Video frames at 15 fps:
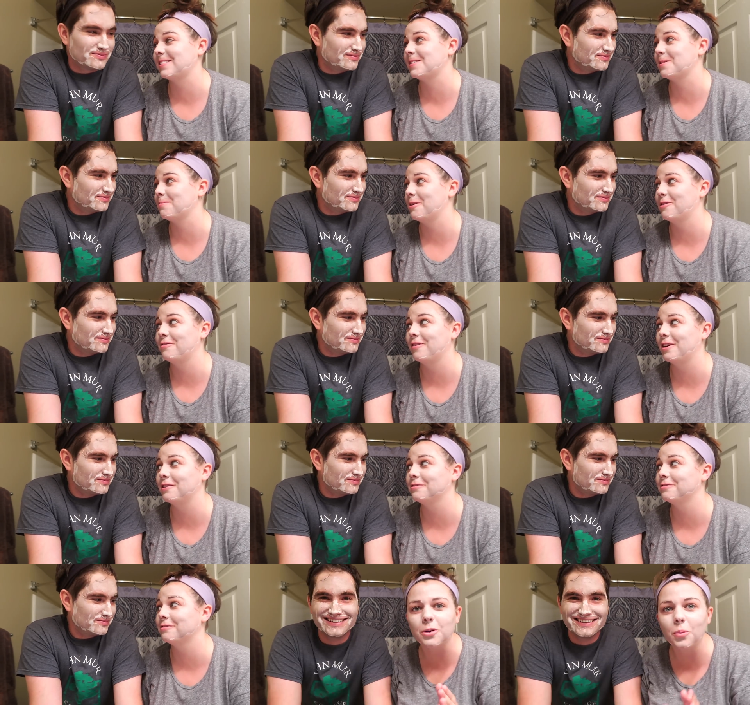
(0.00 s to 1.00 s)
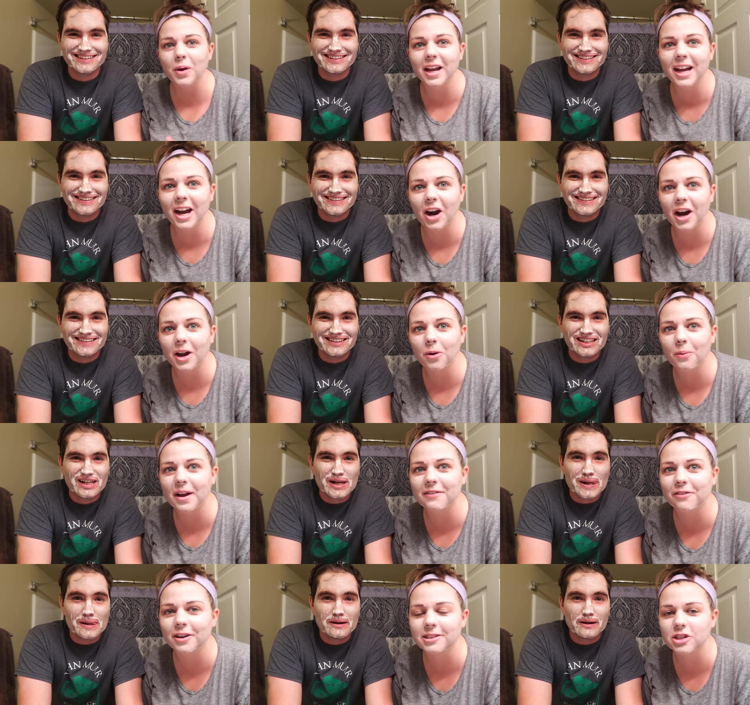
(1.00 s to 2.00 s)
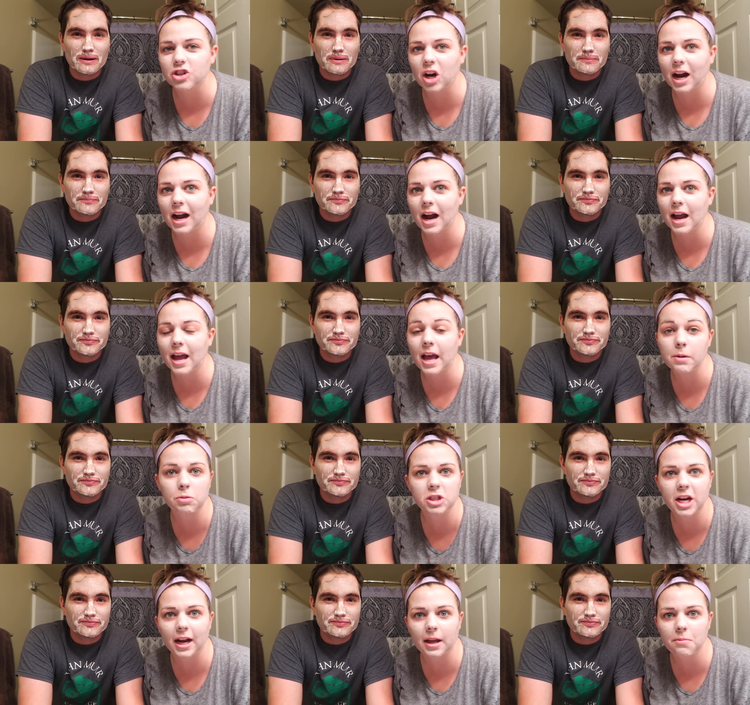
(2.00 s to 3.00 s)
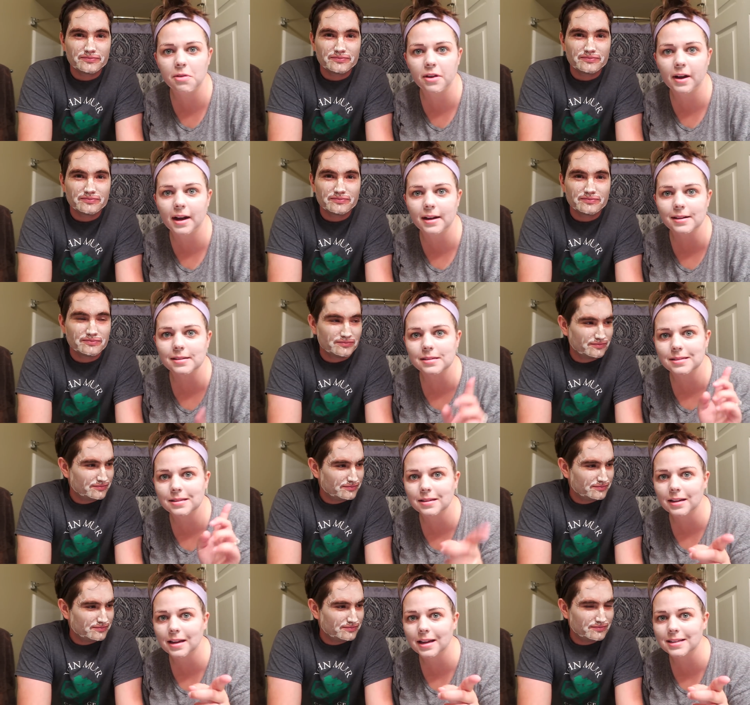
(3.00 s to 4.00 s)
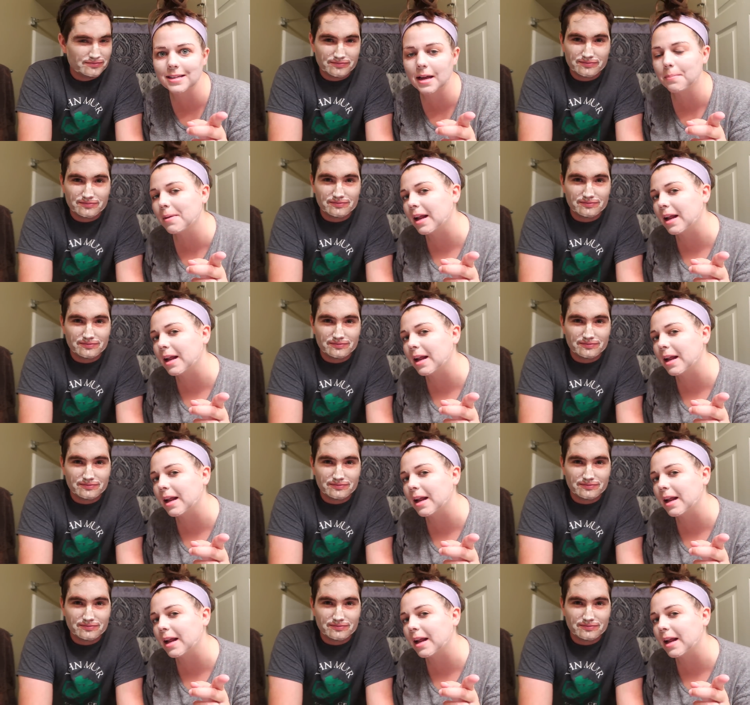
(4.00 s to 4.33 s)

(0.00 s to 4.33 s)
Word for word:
Speaker 1: it's like my fave. So we are gonna wait for it to dry and we'll check in with you guys in 10